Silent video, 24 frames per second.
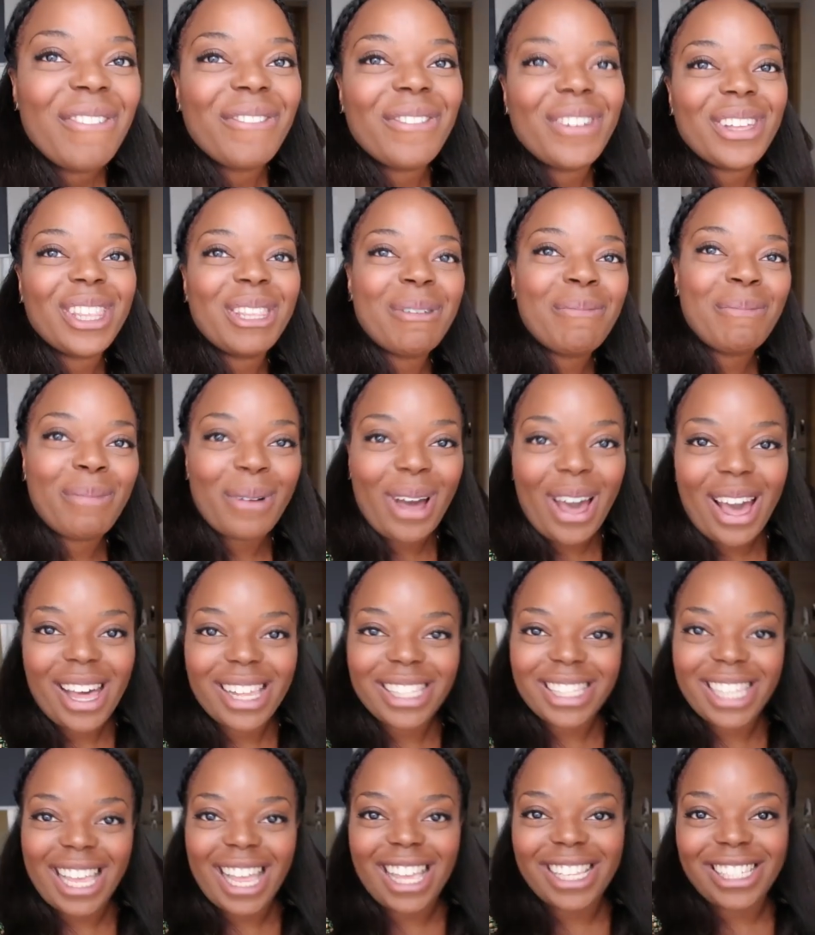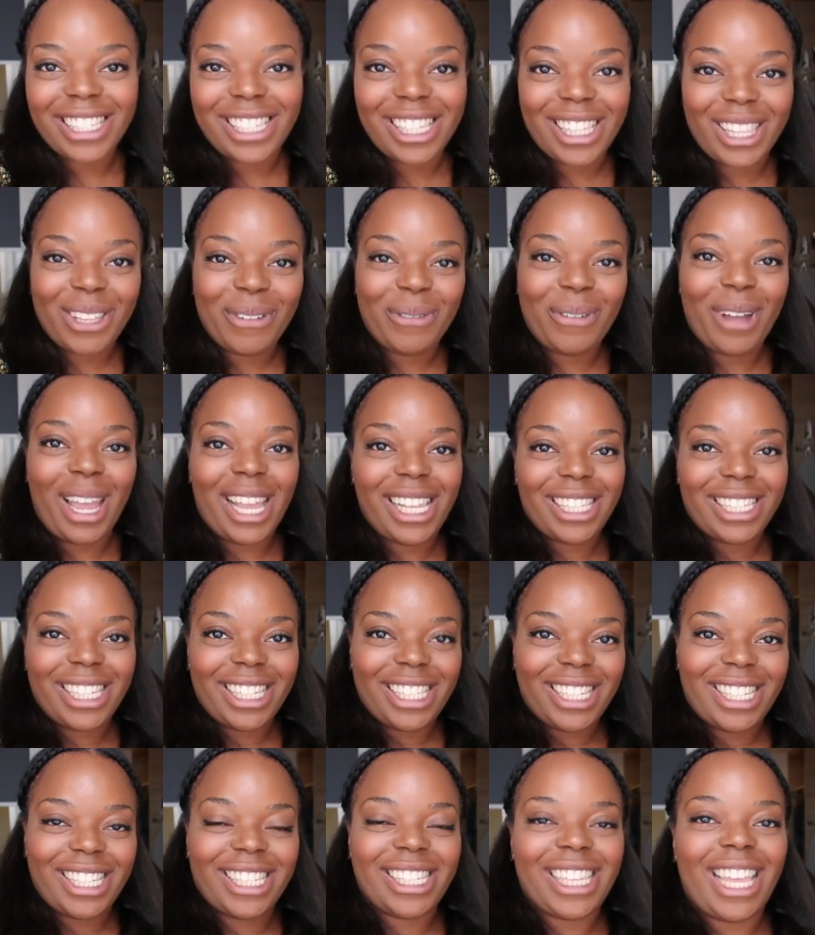But the bartender, the
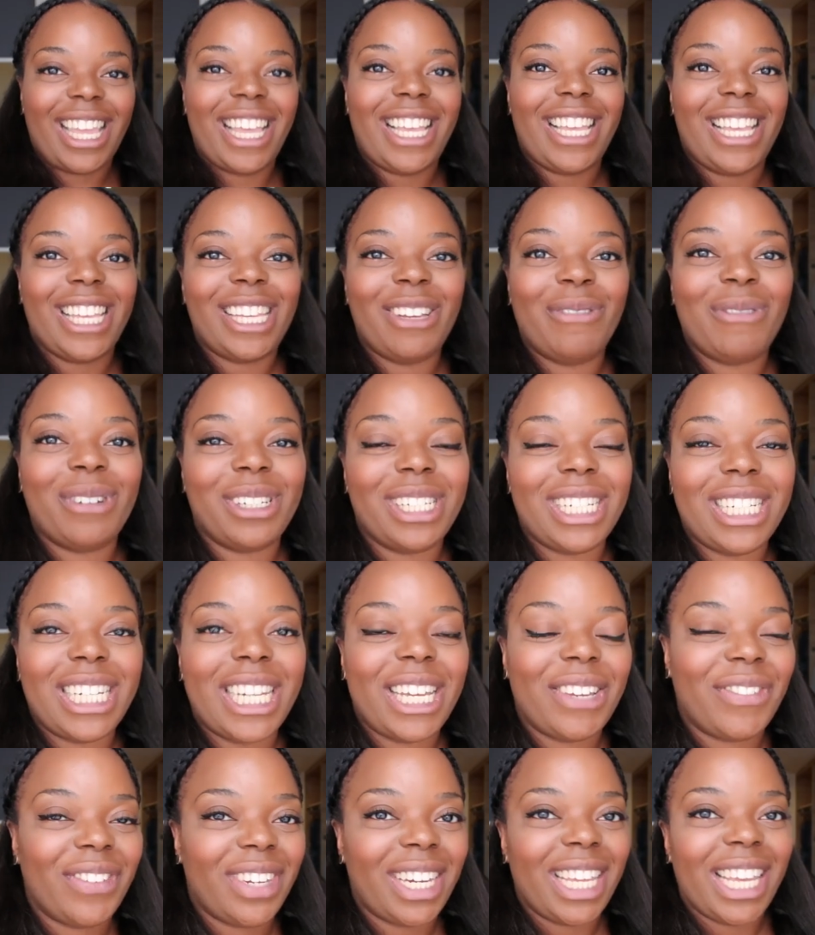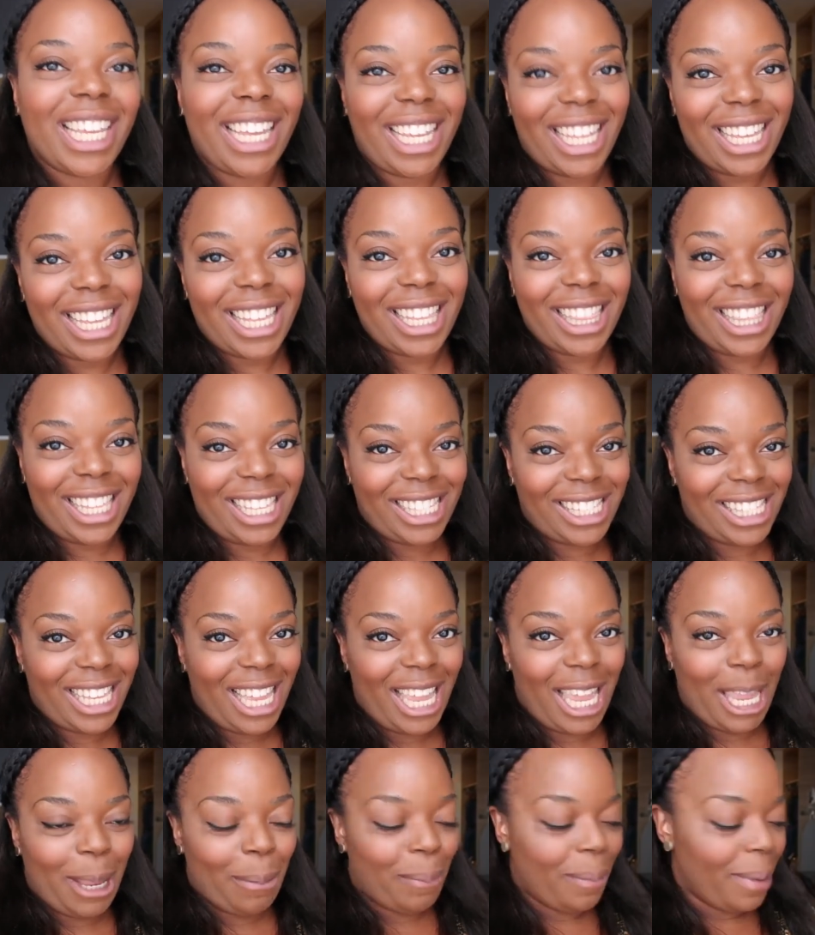waiter, to say he wouldn't even eat in the
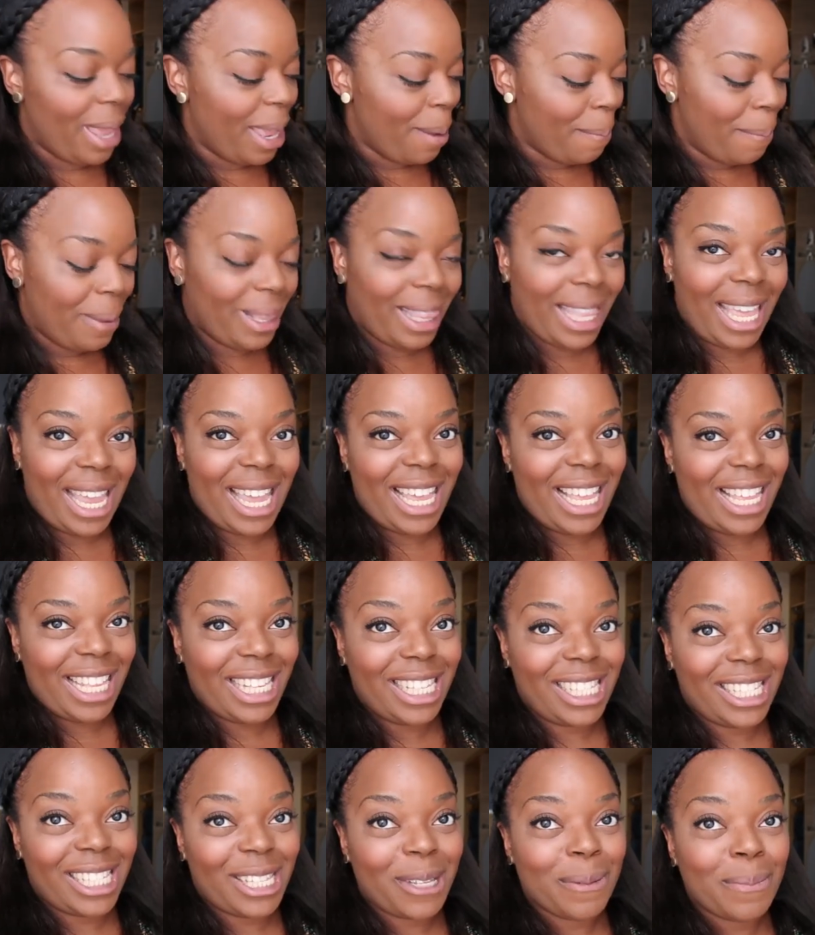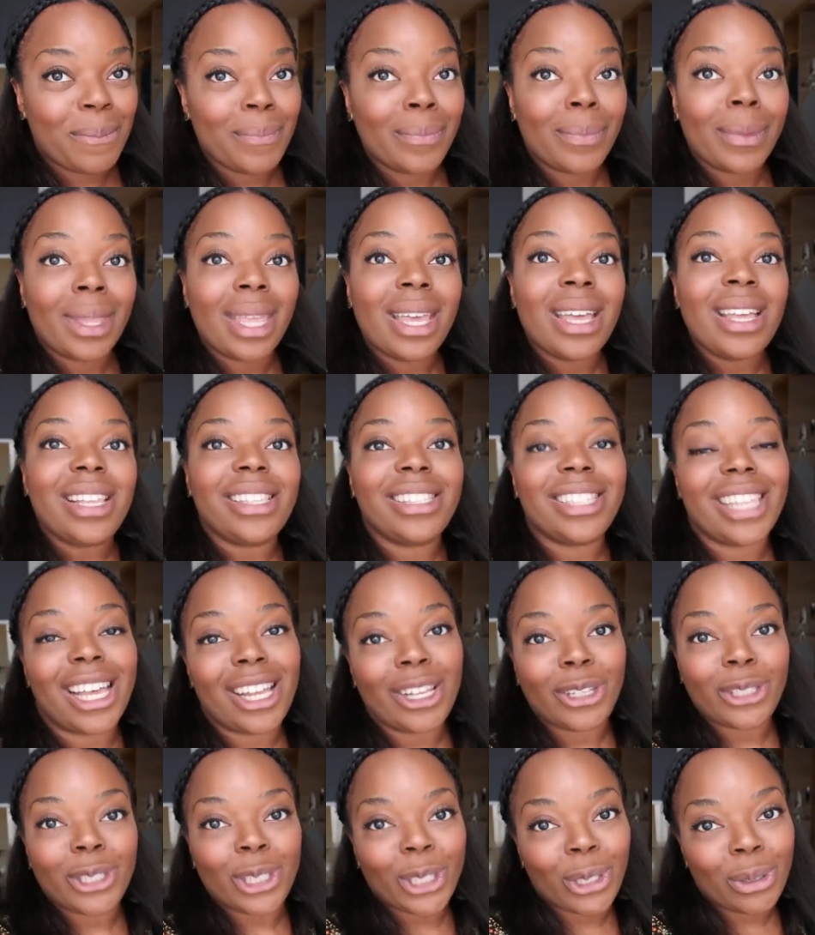same place
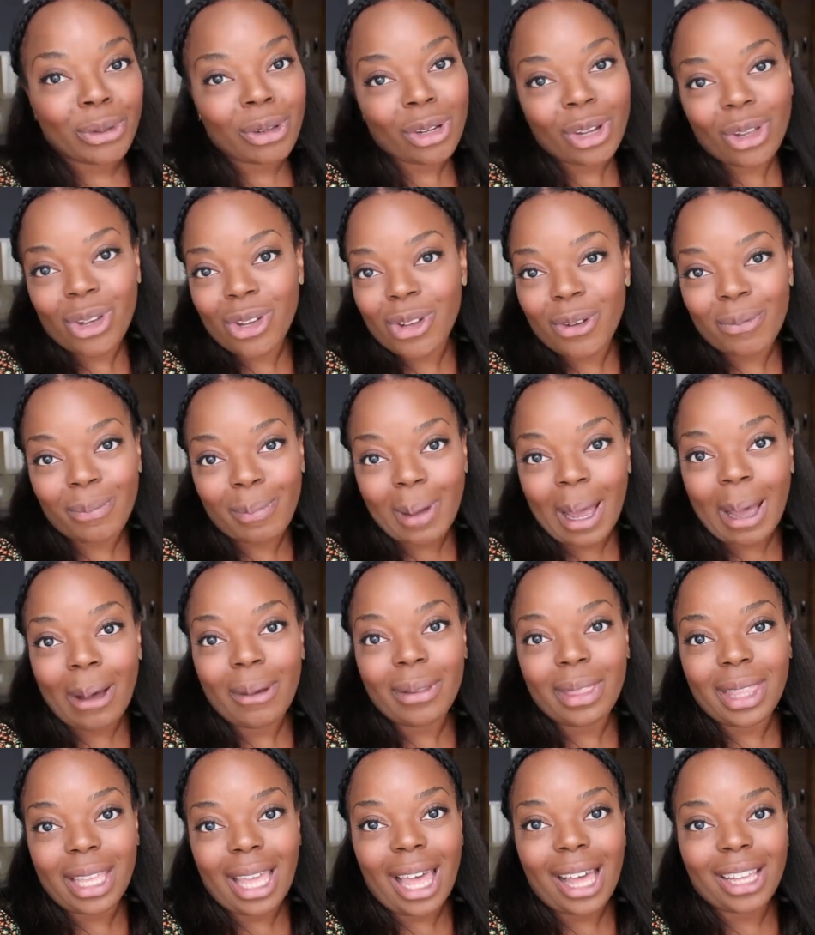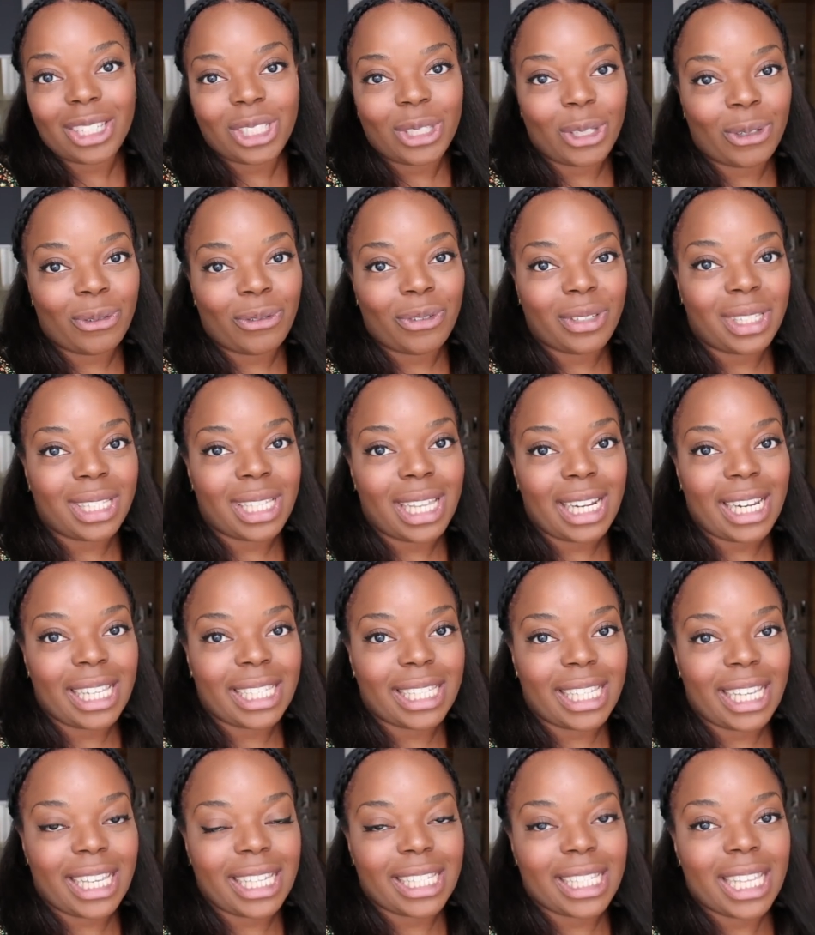tells you a lot about the actual
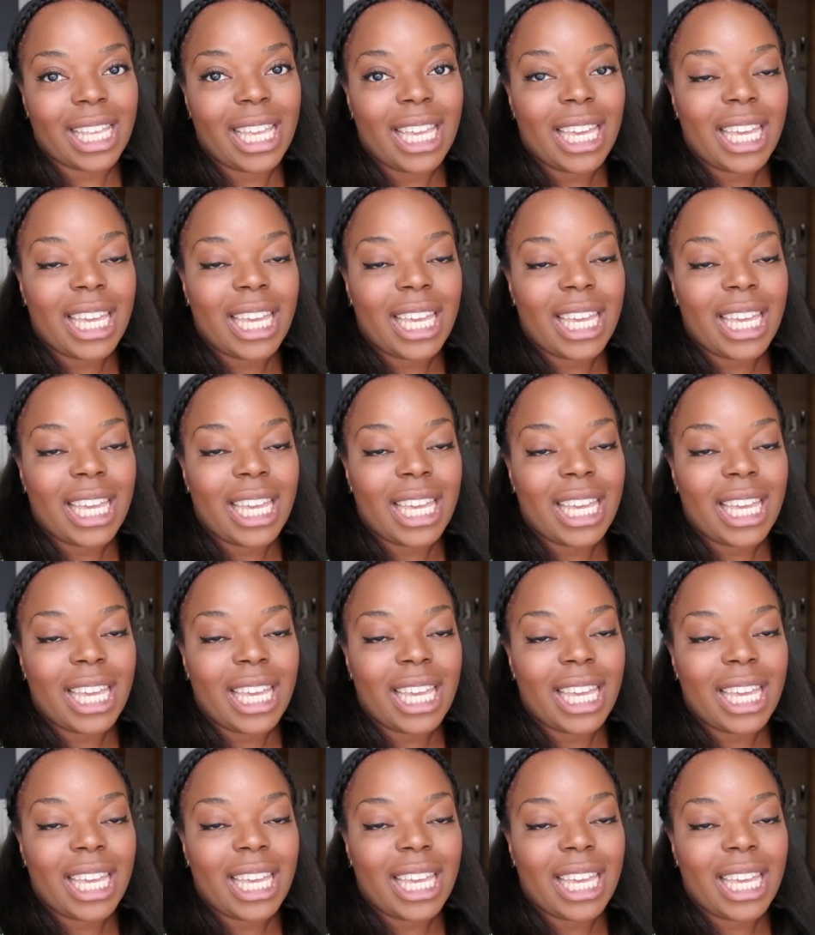facilities.